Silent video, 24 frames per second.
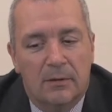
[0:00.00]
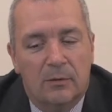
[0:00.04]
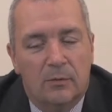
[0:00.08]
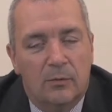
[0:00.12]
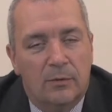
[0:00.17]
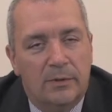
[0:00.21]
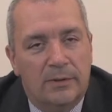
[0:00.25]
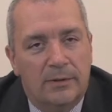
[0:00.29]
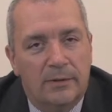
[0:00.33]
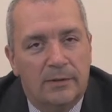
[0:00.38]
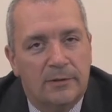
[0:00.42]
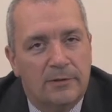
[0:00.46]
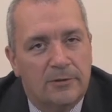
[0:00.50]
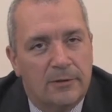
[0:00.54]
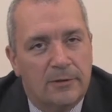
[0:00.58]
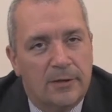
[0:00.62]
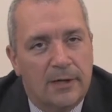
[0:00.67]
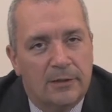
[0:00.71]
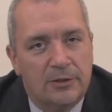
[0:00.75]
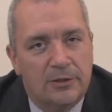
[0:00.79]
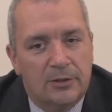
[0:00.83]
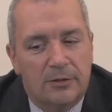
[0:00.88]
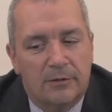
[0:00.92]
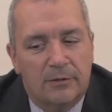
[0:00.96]
With the
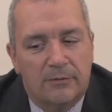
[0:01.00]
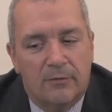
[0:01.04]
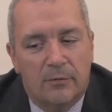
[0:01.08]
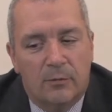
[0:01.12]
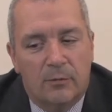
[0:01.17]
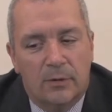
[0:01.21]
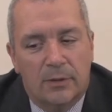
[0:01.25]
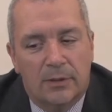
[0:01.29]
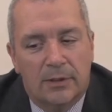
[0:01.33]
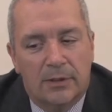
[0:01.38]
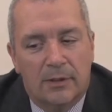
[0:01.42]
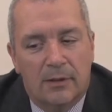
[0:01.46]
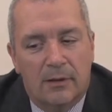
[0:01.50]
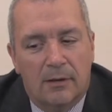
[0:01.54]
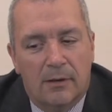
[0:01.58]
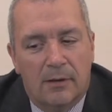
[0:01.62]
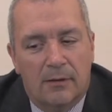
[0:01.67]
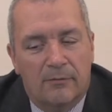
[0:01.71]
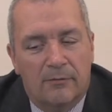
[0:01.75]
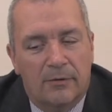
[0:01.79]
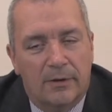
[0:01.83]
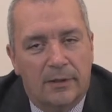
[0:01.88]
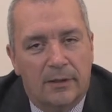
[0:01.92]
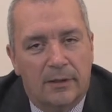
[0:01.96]
introduction of the work at
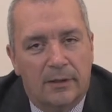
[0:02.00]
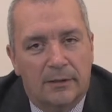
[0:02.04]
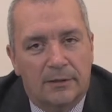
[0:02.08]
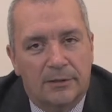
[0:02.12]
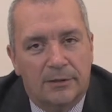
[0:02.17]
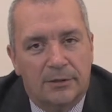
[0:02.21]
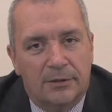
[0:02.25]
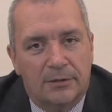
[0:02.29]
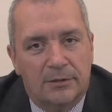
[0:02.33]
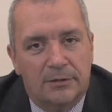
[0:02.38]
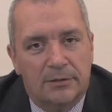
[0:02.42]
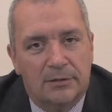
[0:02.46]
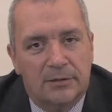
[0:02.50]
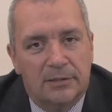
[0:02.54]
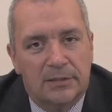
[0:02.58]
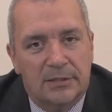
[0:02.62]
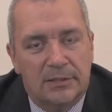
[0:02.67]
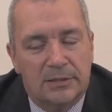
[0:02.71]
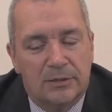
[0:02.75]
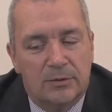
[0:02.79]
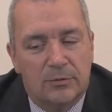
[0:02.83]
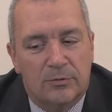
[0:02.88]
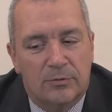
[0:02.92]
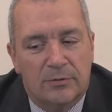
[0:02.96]
height regulations in
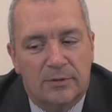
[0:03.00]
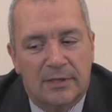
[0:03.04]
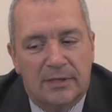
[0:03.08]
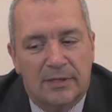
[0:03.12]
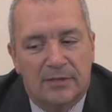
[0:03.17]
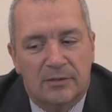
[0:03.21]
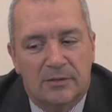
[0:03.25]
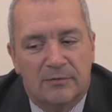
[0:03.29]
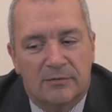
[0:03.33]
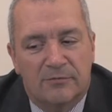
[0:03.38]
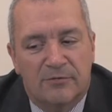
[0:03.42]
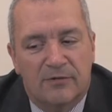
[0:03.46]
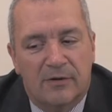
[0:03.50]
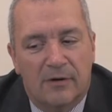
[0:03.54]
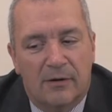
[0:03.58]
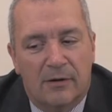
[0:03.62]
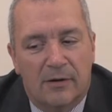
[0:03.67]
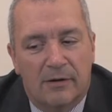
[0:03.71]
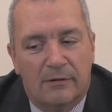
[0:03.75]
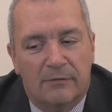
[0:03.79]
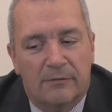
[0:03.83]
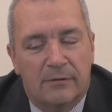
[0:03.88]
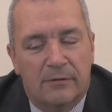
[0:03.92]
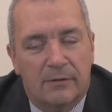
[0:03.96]

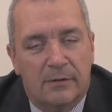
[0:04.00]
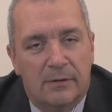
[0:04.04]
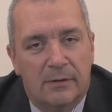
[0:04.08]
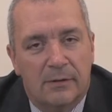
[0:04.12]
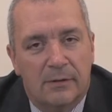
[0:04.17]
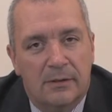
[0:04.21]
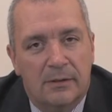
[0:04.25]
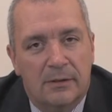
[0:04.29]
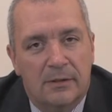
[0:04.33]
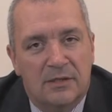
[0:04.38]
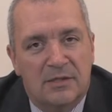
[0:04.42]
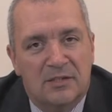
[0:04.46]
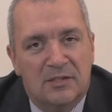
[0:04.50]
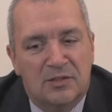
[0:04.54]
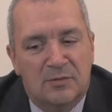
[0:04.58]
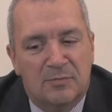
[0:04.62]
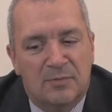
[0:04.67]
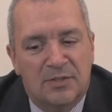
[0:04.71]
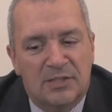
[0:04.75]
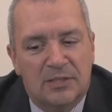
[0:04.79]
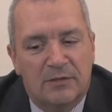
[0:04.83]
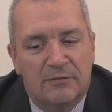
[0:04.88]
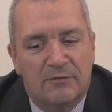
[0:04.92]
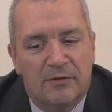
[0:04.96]
2005,
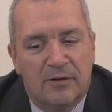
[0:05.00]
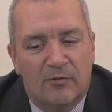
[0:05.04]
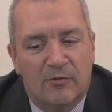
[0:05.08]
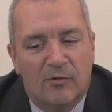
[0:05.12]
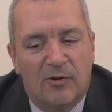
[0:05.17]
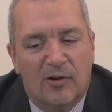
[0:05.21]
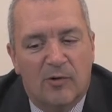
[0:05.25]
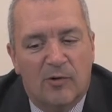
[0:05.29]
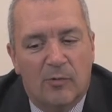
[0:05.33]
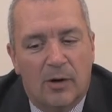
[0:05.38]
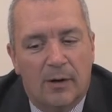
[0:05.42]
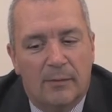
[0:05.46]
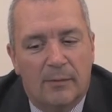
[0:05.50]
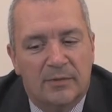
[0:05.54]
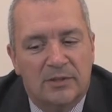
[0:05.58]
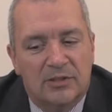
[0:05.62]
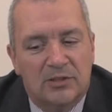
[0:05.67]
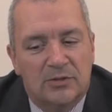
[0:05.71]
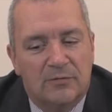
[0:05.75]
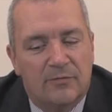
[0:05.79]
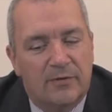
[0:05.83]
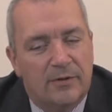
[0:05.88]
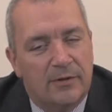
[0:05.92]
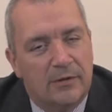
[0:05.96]
specific requirements
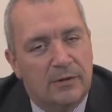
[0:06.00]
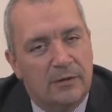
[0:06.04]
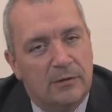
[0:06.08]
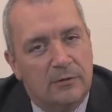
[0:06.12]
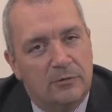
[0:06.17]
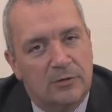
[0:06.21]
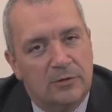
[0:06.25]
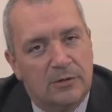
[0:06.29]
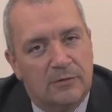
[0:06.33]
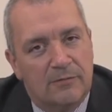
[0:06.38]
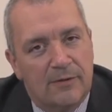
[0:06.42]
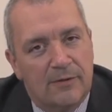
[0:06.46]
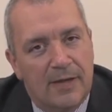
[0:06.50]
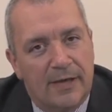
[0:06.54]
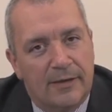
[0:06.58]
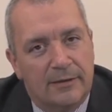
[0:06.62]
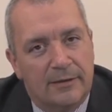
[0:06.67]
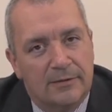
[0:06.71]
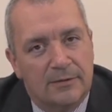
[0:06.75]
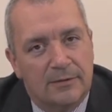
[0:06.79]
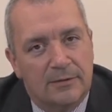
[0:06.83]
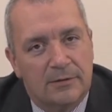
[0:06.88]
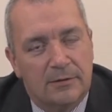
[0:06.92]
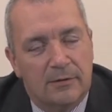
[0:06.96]
for the use of
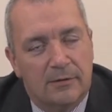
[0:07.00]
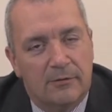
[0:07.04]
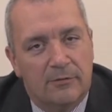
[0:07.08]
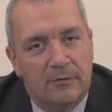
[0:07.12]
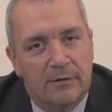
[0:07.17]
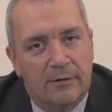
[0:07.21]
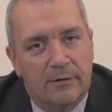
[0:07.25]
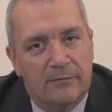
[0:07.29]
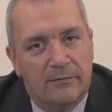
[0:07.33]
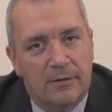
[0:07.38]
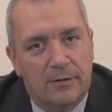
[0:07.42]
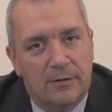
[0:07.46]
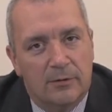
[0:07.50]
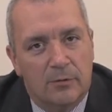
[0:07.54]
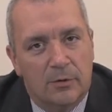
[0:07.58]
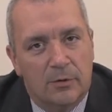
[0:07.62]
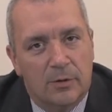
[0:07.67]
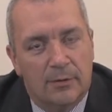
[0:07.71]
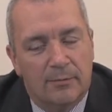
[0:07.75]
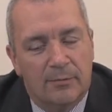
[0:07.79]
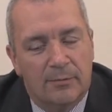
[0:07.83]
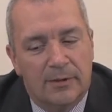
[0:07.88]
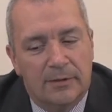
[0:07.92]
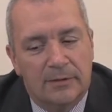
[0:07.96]
ladders arrived in the
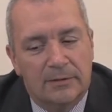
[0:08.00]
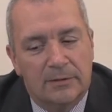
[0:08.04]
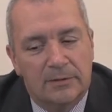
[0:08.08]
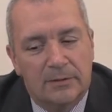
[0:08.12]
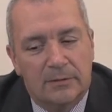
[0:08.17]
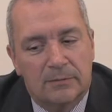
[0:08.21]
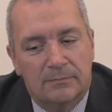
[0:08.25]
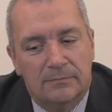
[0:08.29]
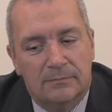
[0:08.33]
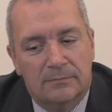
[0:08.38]
workplace.